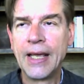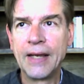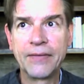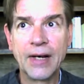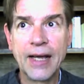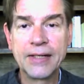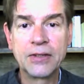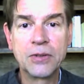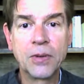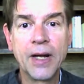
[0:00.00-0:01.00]
If the
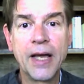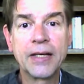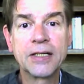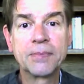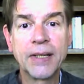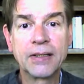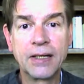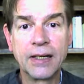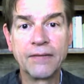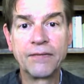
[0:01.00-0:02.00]
licensor
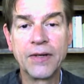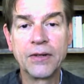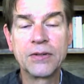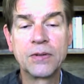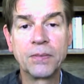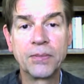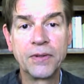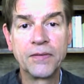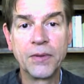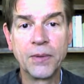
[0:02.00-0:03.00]
unexpectedly fails to
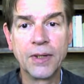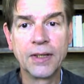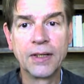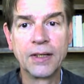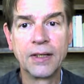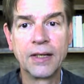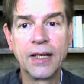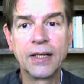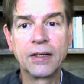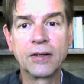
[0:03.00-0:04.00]
approve the work,
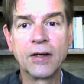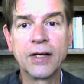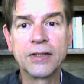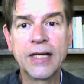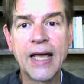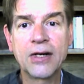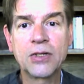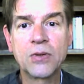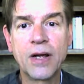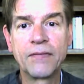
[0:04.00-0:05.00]
it could cause
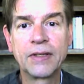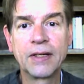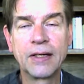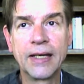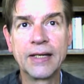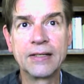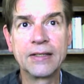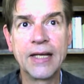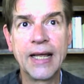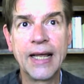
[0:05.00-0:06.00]
catastrophic
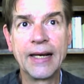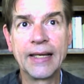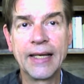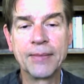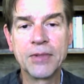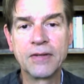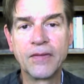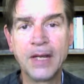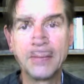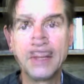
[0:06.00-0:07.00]
delays in a game's
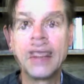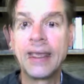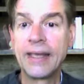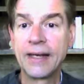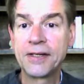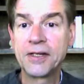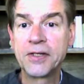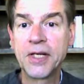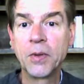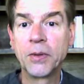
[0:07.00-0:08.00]
development. A
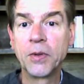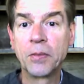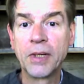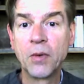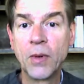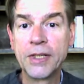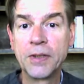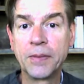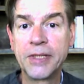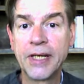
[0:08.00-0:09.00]
licensee will normally want
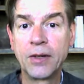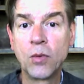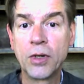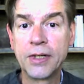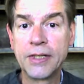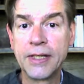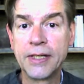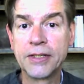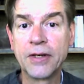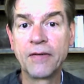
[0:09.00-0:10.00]
to obtain
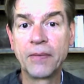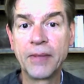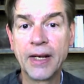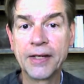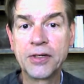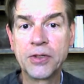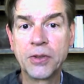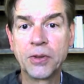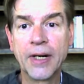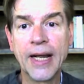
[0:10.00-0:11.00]
warranties from the
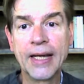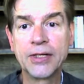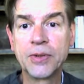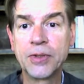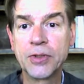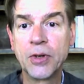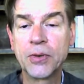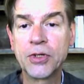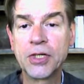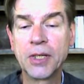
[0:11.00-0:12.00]
licensor as to its
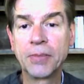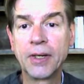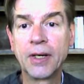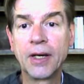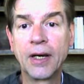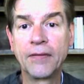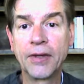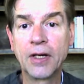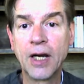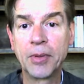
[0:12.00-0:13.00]
ownership of the
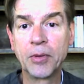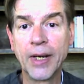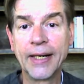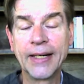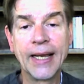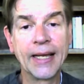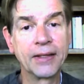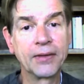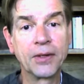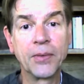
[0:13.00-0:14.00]
copyright and
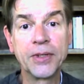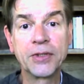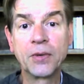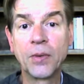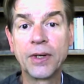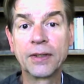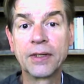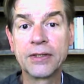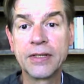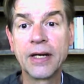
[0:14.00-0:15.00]
that the original work
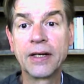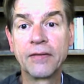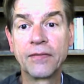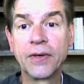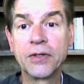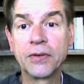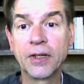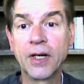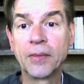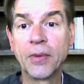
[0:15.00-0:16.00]
does not infringe on the
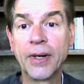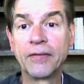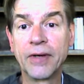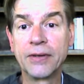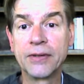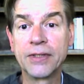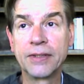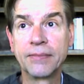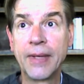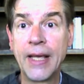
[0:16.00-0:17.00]
copyright of others.
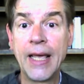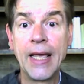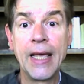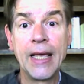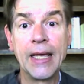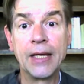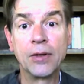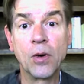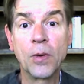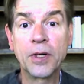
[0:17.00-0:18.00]

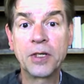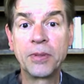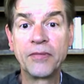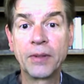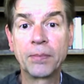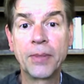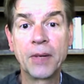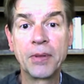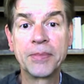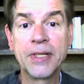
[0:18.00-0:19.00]
In order to prevent
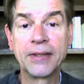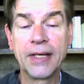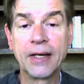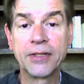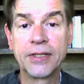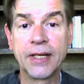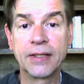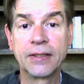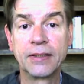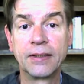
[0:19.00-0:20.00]
problems at the
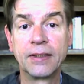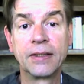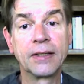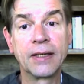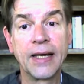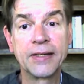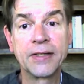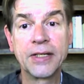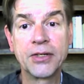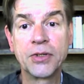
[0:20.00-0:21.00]
outset, the
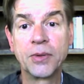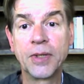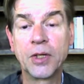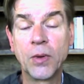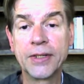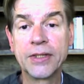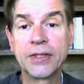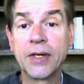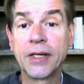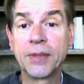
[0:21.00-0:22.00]
licensee should
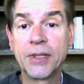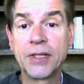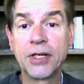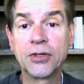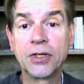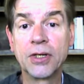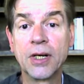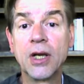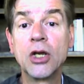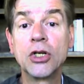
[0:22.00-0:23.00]
request documentation
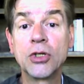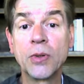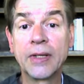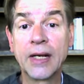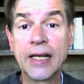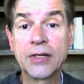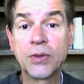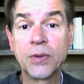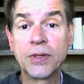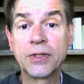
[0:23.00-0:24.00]
showing the
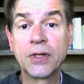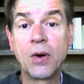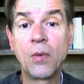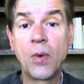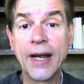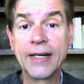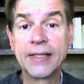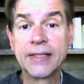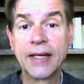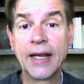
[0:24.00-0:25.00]
lessor's
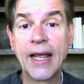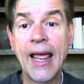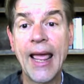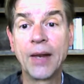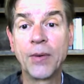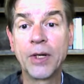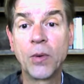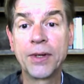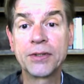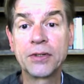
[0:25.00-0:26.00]
rights and
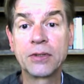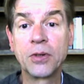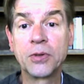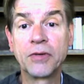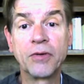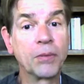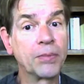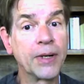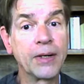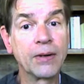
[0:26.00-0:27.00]
request disclosure of all
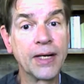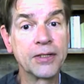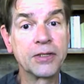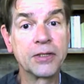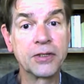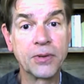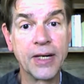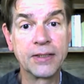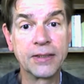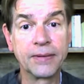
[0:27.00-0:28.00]
prior licenses
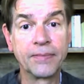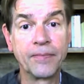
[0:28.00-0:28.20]
granted.